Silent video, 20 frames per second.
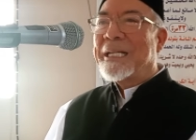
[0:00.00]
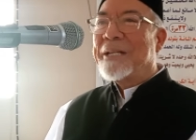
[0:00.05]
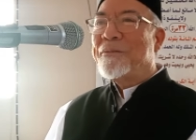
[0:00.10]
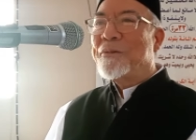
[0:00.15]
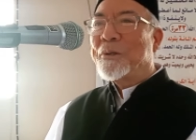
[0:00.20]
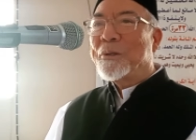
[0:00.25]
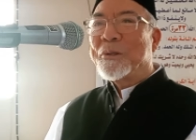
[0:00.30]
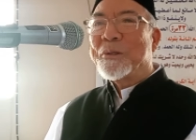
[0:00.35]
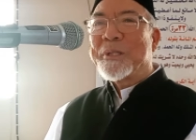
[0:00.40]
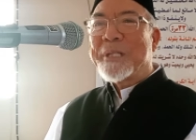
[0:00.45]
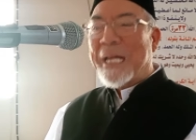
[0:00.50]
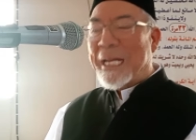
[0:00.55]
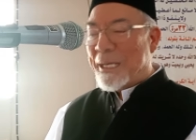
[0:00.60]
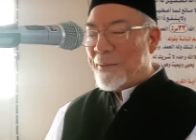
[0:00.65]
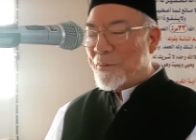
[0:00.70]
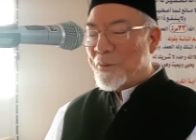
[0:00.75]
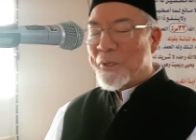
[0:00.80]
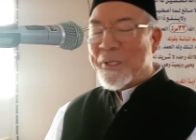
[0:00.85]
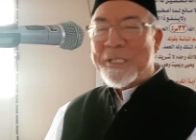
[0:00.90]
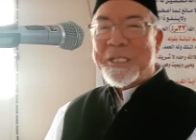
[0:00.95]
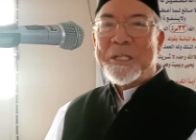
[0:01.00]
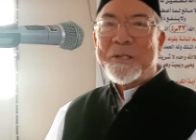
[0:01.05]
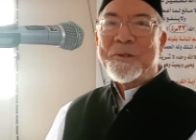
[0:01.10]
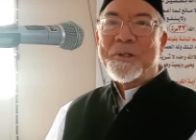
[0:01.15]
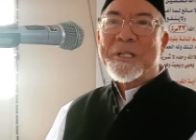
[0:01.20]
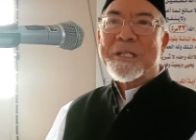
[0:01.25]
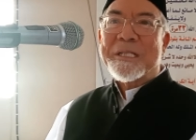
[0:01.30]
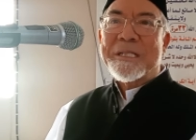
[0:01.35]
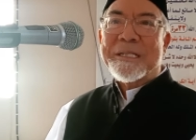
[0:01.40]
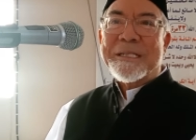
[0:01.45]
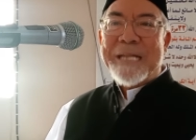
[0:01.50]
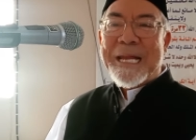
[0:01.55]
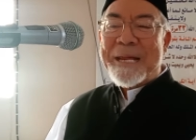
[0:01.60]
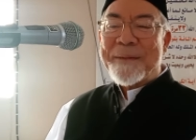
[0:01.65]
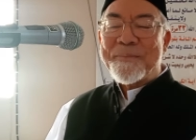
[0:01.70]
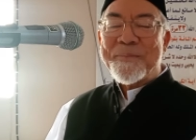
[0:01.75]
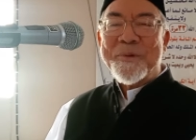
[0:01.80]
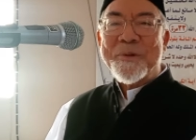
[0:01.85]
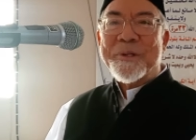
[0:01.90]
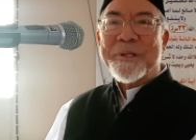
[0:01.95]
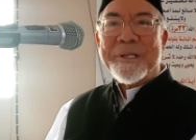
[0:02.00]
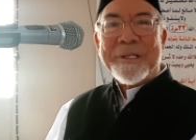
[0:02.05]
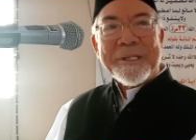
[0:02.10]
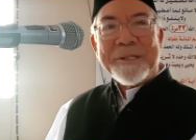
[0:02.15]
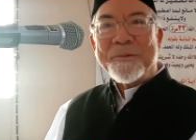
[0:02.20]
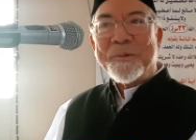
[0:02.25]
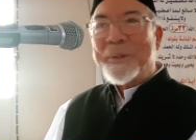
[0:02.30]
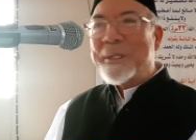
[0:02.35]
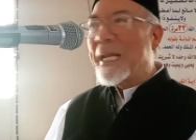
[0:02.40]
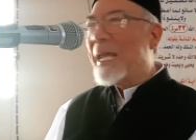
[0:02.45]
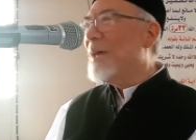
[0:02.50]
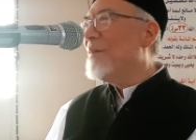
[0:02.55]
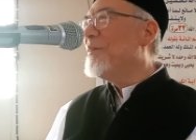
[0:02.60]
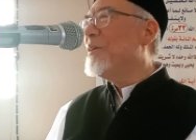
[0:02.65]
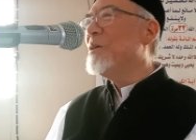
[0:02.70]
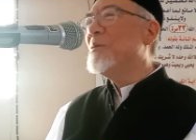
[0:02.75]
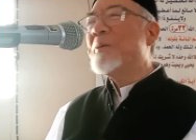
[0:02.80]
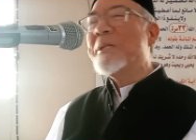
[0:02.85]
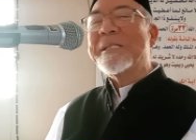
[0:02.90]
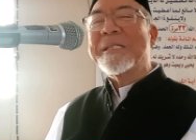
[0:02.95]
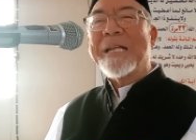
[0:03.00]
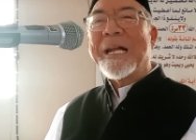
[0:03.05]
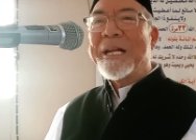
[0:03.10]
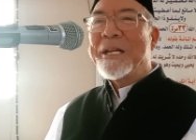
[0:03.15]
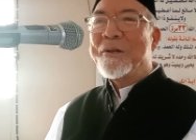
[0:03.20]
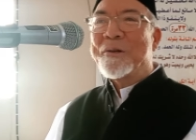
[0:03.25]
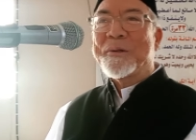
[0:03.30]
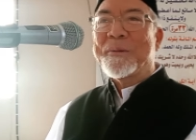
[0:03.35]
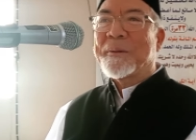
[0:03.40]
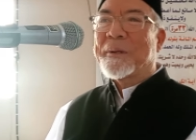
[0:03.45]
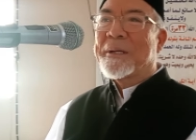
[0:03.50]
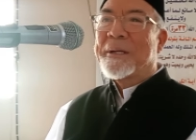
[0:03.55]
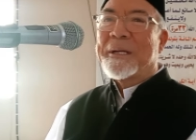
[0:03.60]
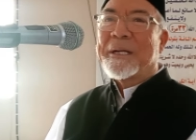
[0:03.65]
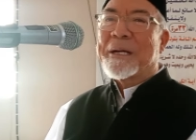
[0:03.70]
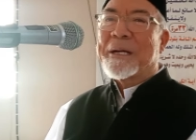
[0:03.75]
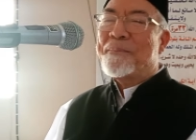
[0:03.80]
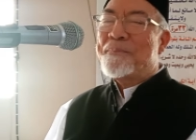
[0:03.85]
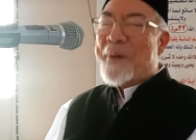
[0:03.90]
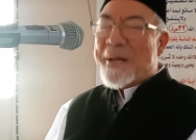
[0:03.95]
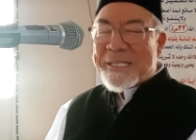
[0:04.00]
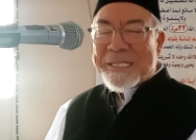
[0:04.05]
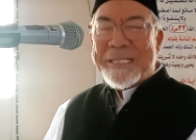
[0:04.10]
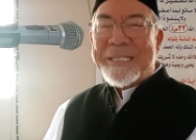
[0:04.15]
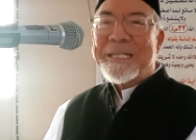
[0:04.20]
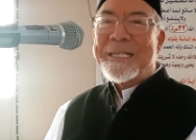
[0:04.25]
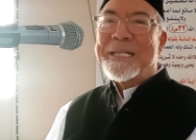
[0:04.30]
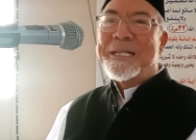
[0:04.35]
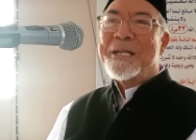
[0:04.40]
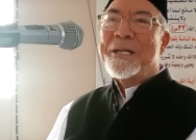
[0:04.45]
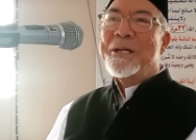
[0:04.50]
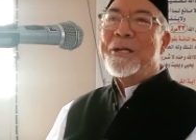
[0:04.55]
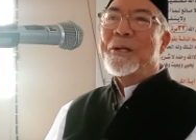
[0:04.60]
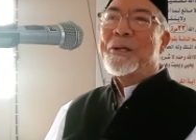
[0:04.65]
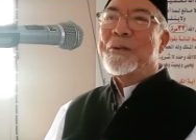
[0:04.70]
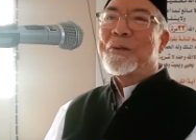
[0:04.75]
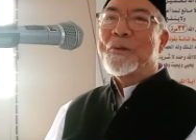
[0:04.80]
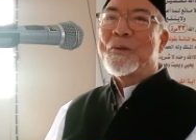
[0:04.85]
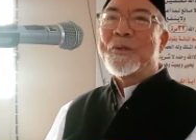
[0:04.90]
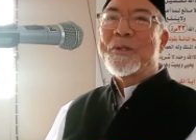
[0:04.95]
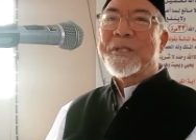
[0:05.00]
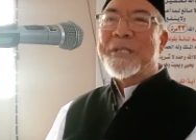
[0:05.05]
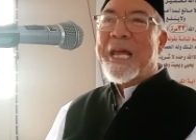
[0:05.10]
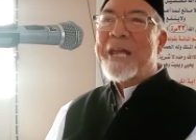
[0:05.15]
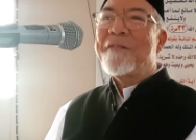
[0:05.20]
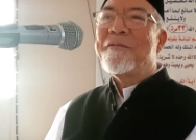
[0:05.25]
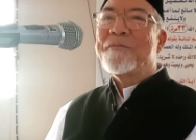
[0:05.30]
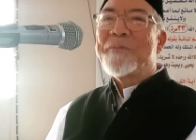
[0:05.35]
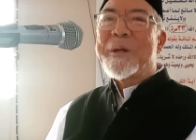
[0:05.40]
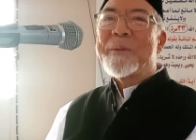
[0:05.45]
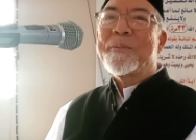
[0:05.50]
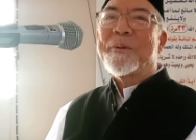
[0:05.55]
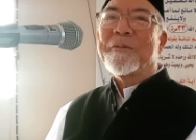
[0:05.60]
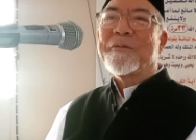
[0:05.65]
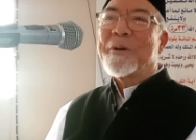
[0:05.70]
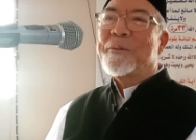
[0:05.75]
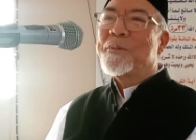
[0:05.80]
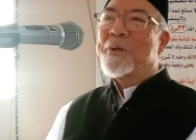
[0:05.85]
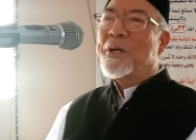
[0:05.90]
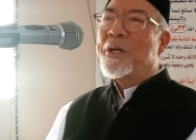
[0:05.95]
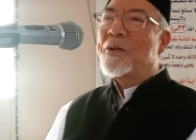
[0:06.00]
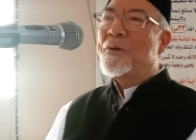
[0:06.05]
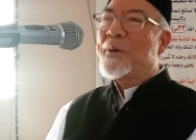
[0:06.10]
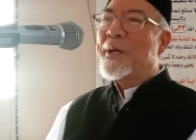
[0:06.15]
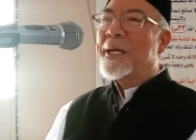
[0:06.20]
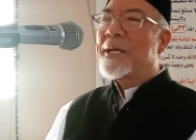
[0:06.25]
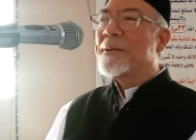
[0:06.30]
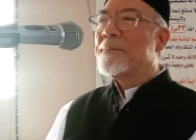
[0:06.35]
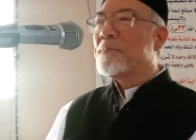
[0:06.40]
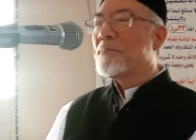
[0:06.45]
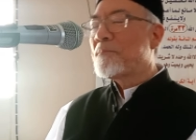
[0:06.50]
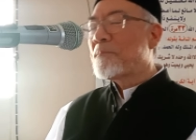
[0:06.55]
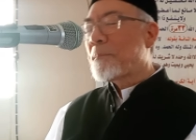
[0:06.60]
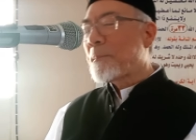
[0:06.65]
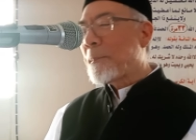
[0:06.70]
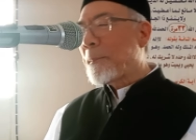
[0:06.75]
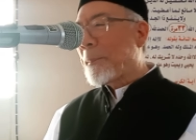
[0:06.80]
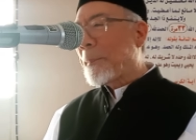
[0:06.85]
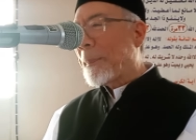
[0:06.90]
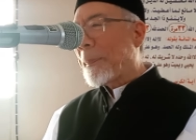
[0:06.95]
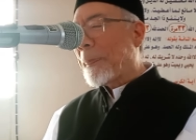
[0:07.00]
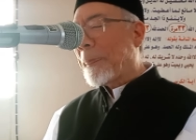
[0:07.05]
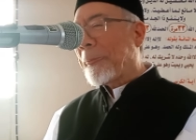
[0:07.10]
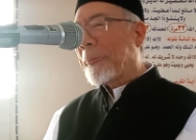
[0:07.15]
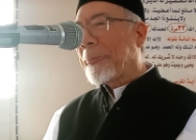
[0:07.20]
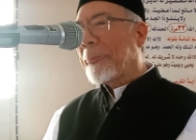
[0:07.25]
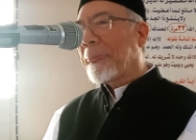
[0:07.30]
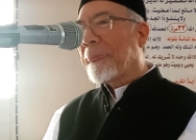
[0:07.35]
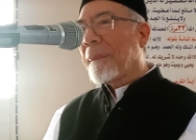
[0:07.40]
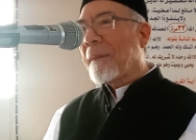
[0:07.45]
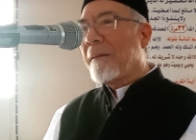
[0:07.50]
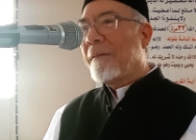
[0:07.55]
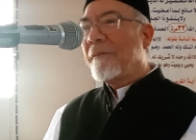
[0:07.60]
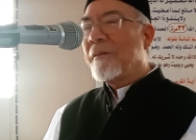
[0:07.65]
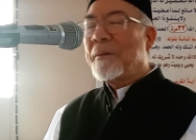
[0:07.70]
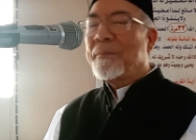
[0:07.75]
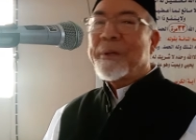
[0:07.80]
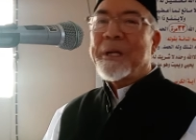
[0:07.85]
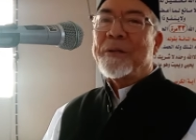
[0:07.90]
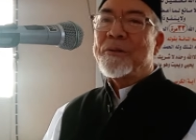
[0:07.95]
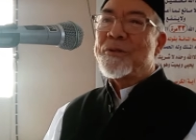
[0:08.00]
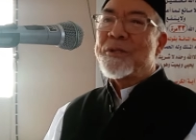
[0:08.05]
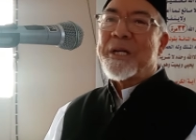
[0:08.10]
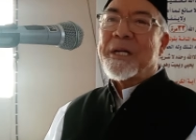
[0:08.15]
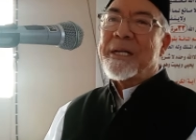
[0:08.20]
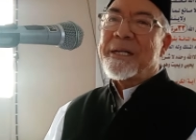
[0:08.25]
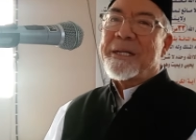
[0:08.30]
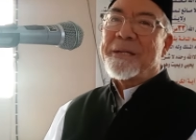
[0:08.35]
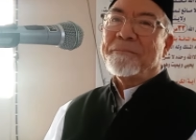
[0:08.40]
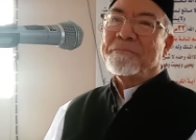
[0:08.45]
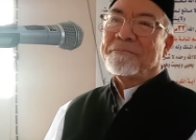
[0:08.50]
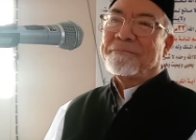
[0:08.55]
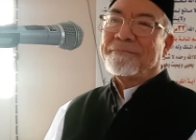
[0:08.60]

If you want to tell him to listen to the tape, whatever you must find your capacity to save people from going away, from going to Jannah.